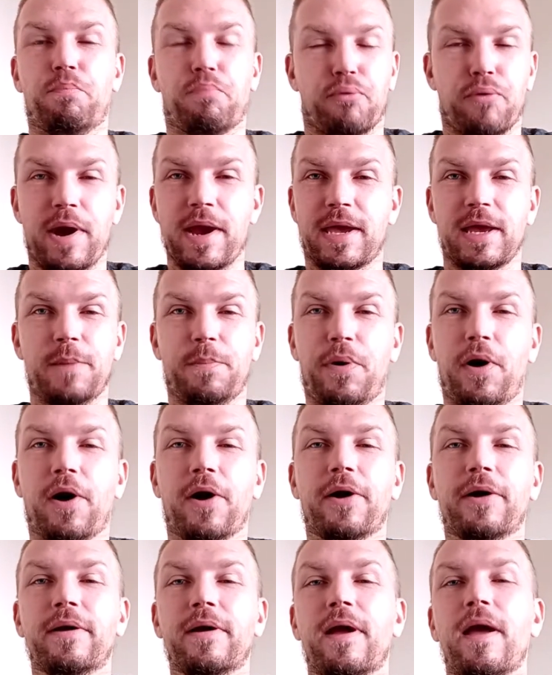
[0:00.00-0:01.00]
break it
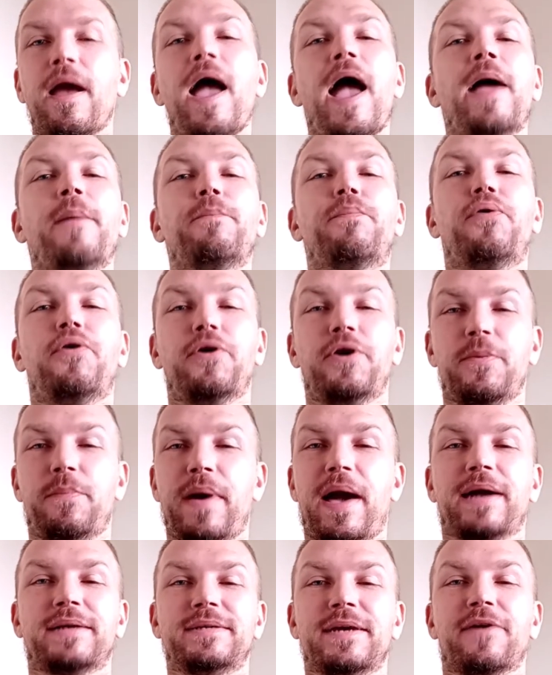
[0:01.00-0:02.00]
apart, and put it
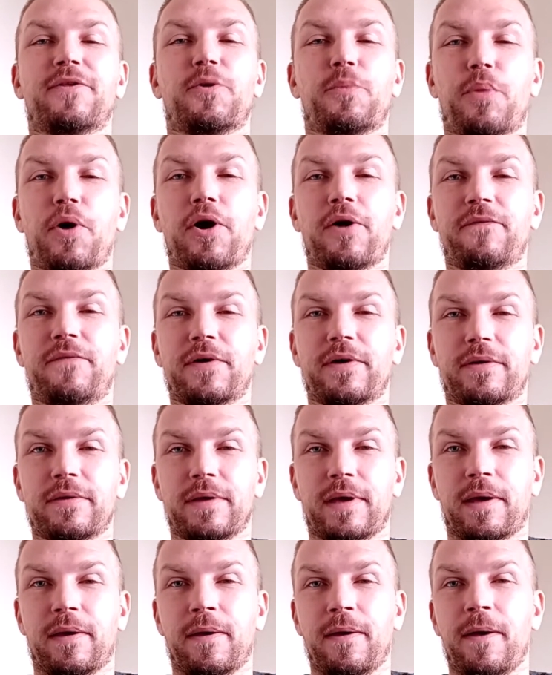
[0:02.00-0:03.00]
back together
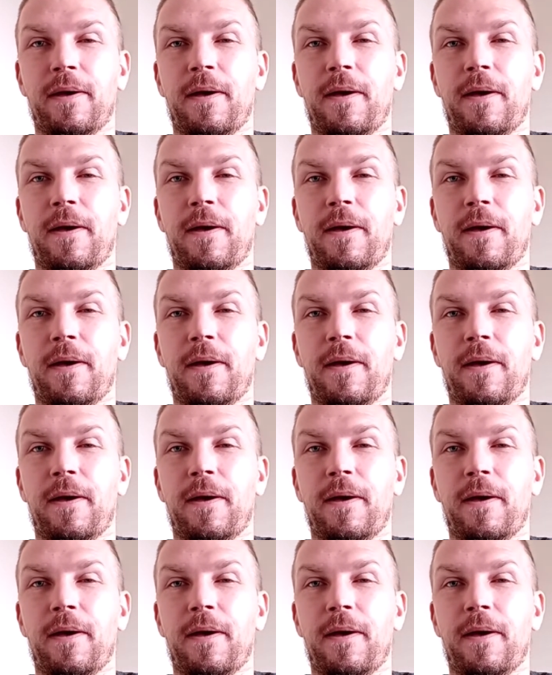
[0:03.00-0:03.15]
perfectly,